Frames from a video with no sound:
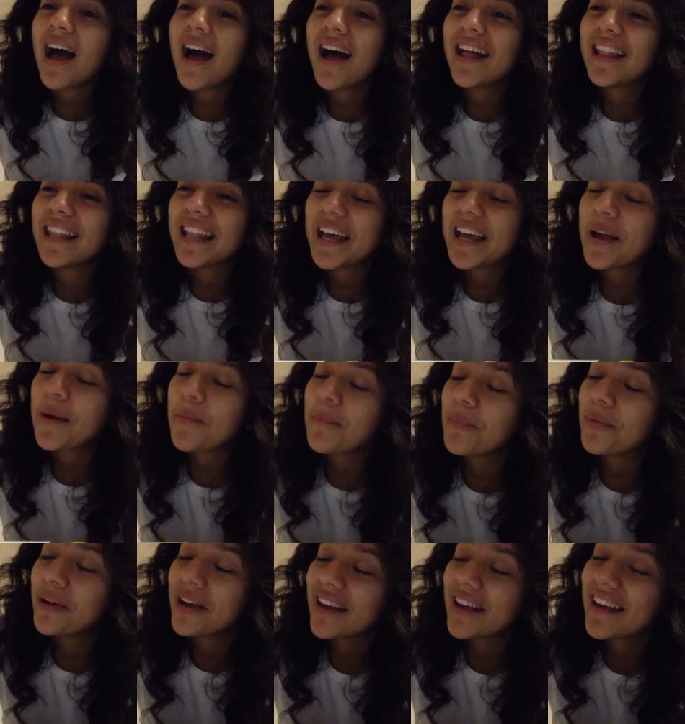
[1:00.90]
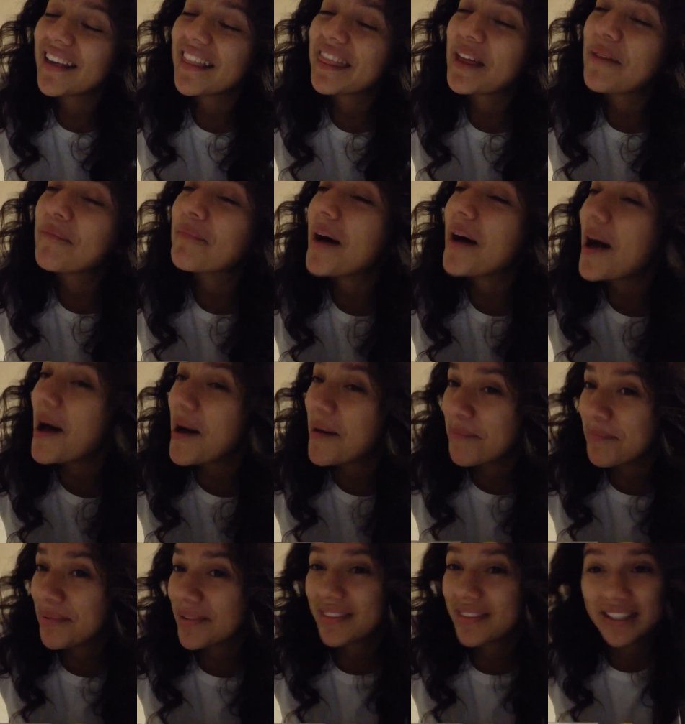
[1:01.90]
I like bringing them
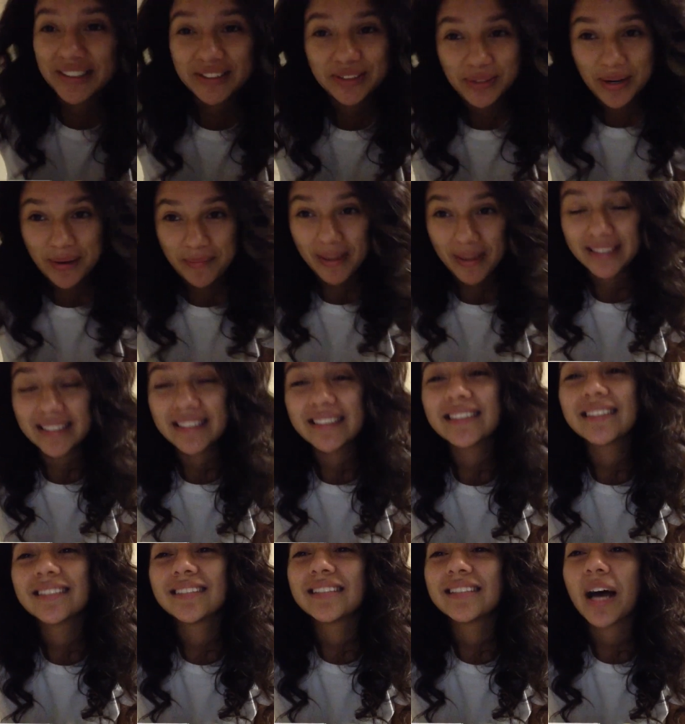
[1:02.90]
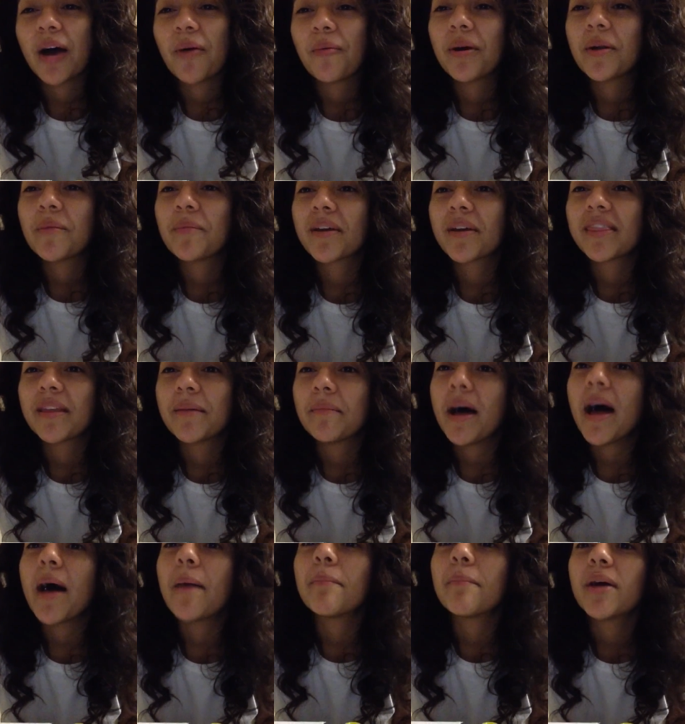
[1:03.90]
up. That's what I meant. I want to bring them
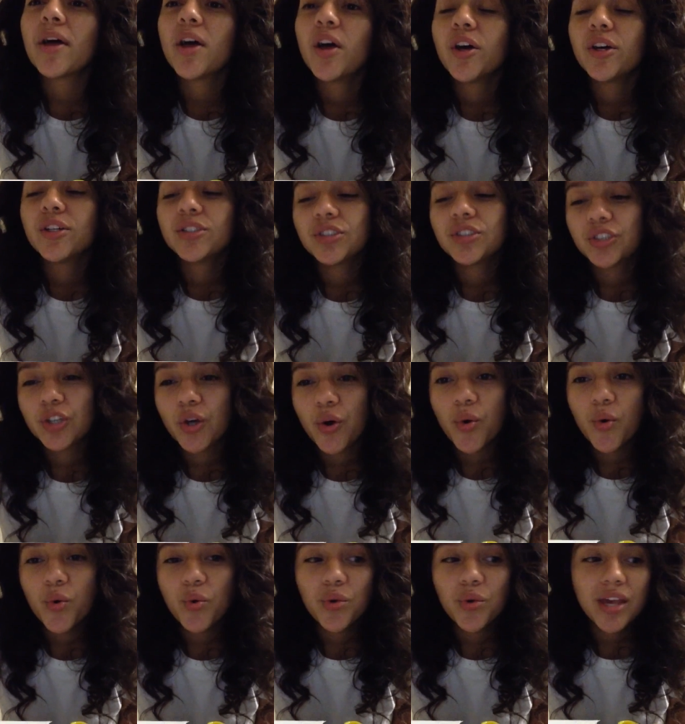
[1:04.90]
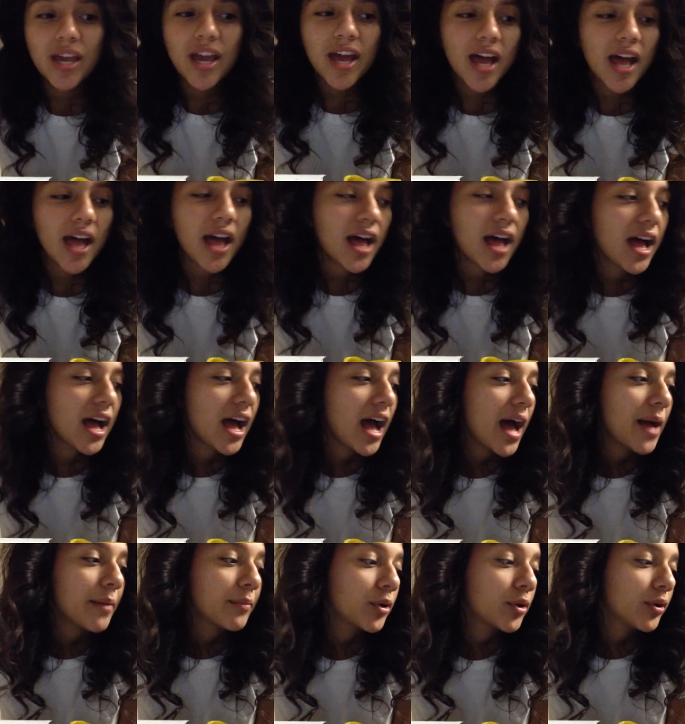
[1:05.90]
up. So, yeah,
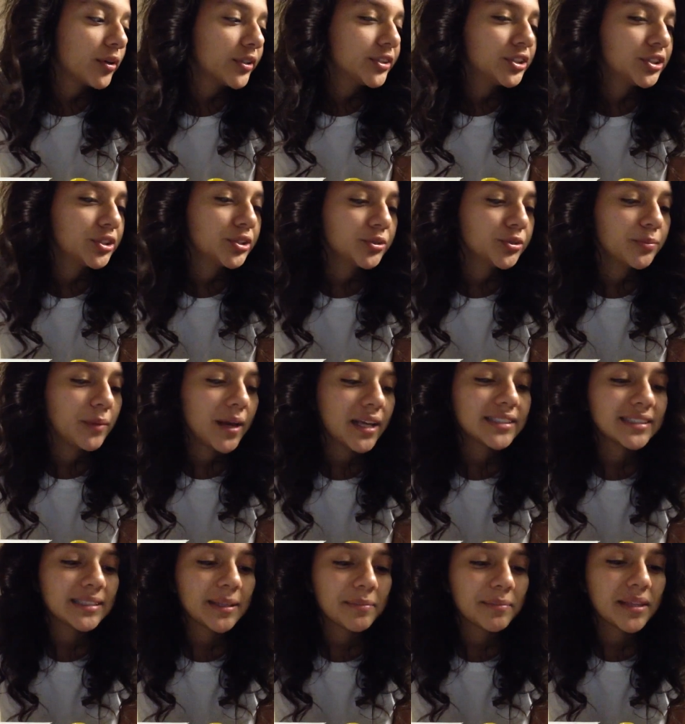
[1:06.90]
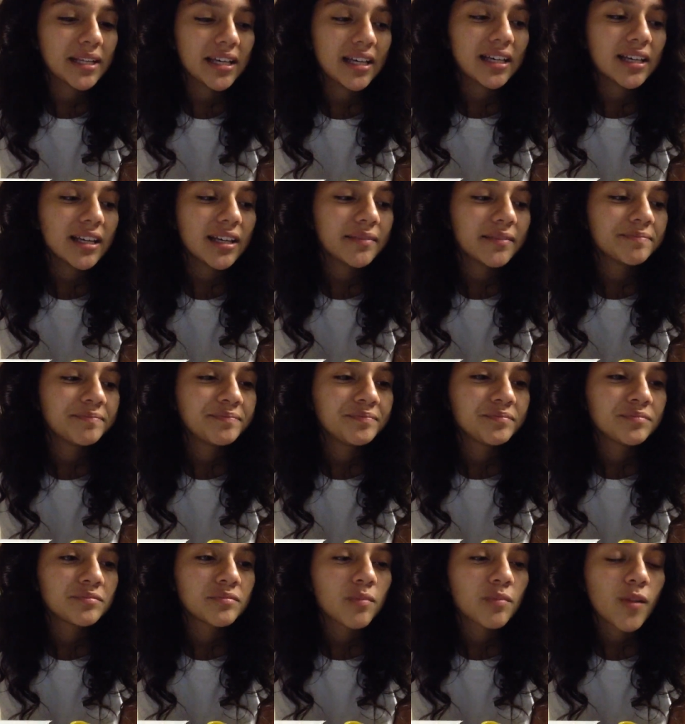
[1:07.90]
I'm going to make something
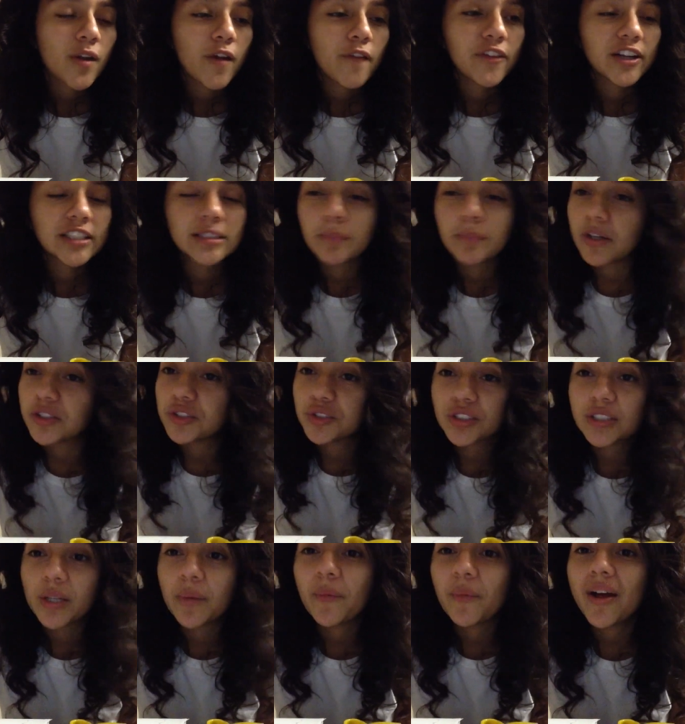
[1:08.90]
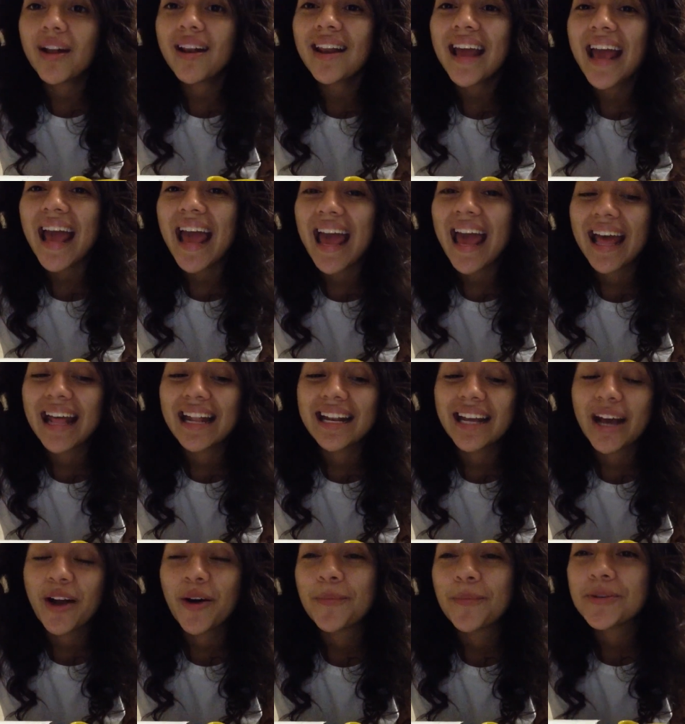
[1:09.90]
for a special someone,
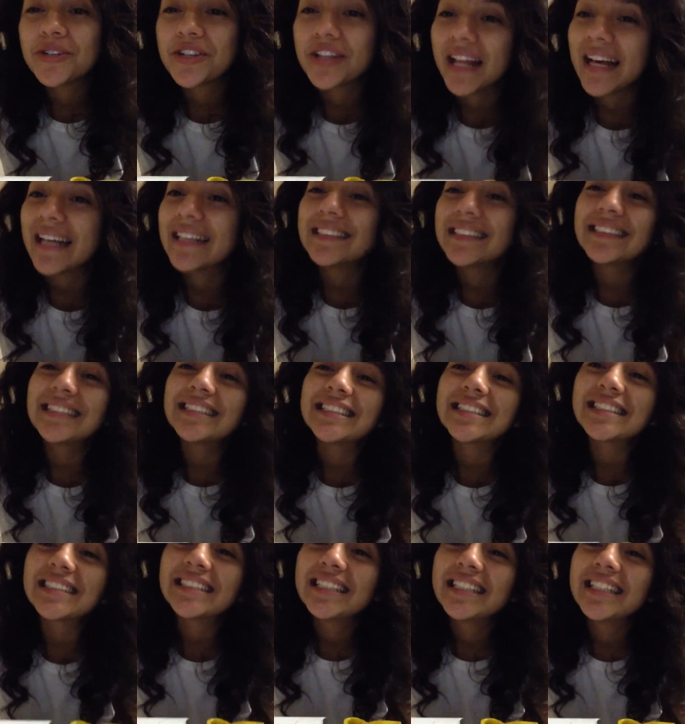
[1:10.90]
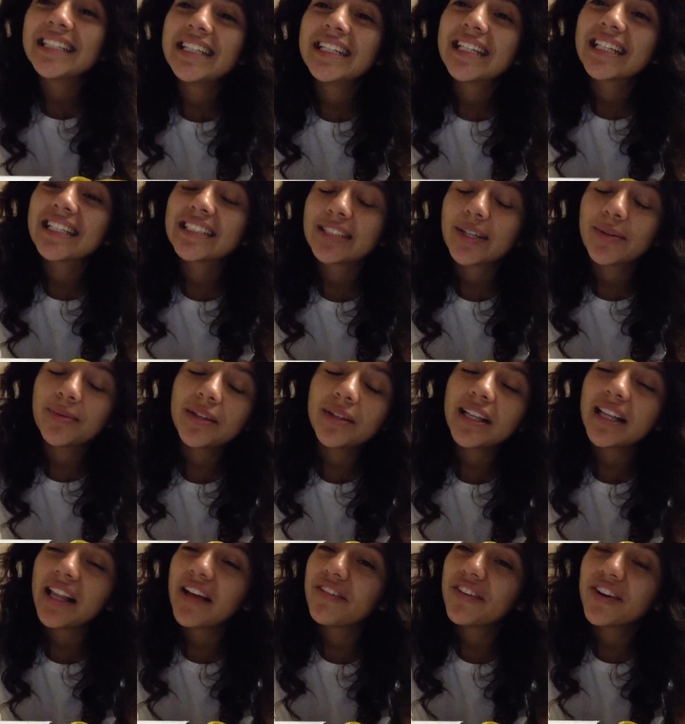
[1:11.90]
and I hope she likes it because I
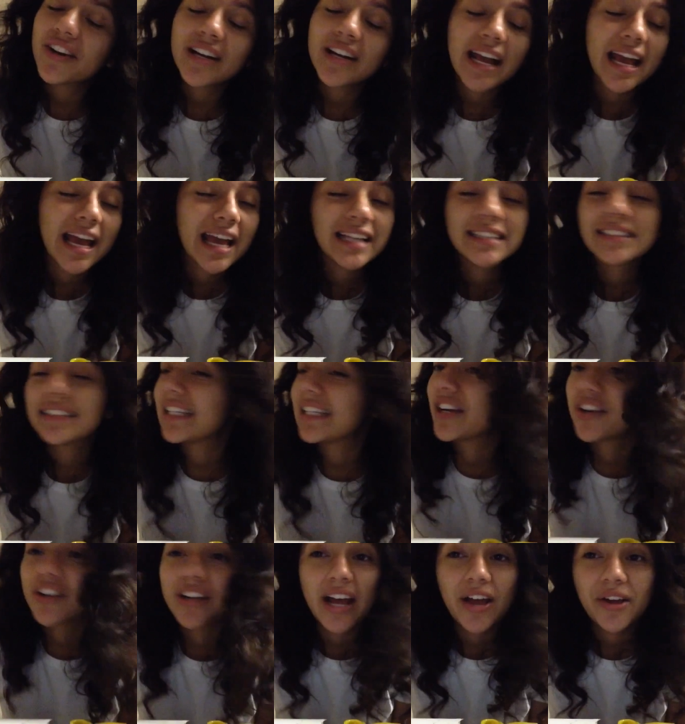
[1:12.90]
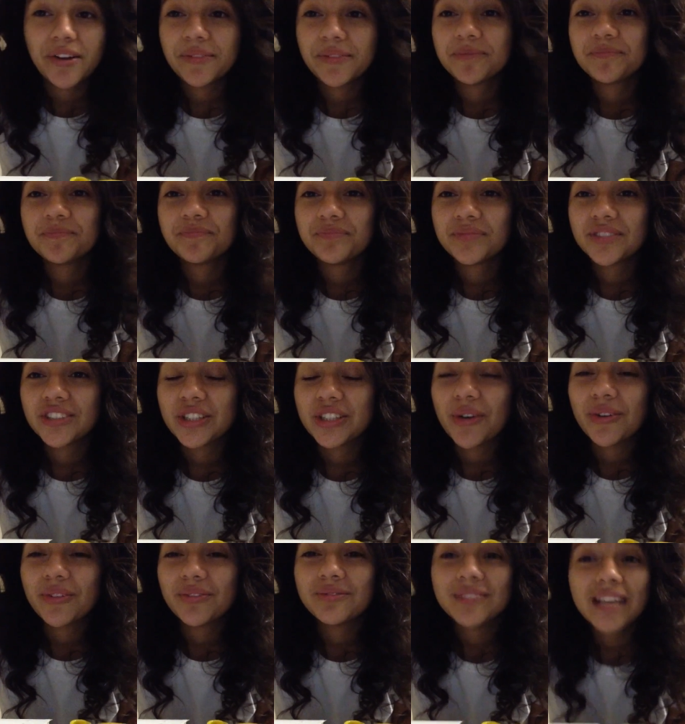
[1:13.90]
really love her and I hate seeing her down.
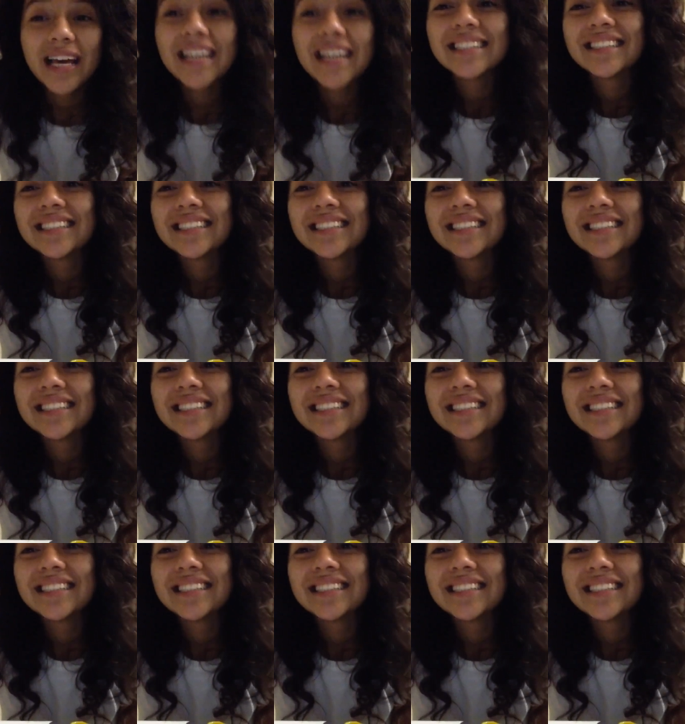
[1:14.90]
So, yeah.